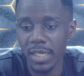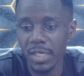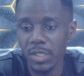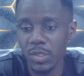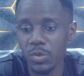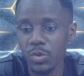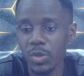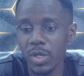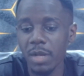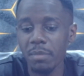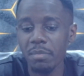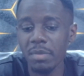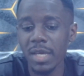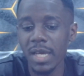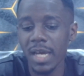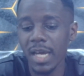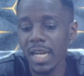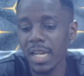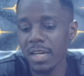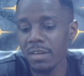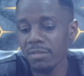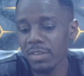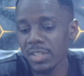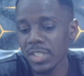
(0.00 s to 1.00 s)
It's gonna be
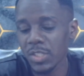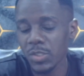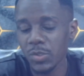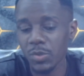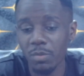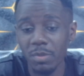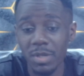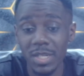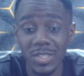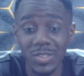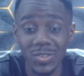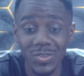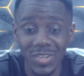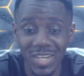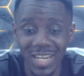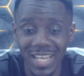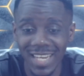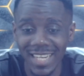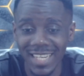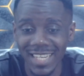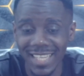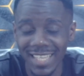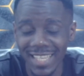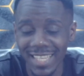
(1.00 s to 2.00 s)
Haaland versus Dominic
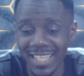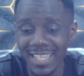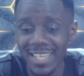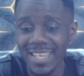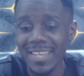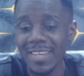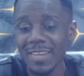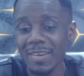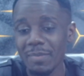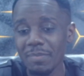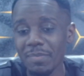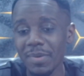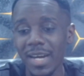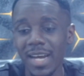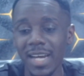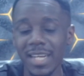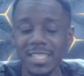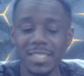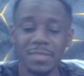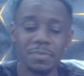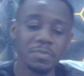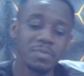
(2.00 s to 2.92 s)
Solanke, but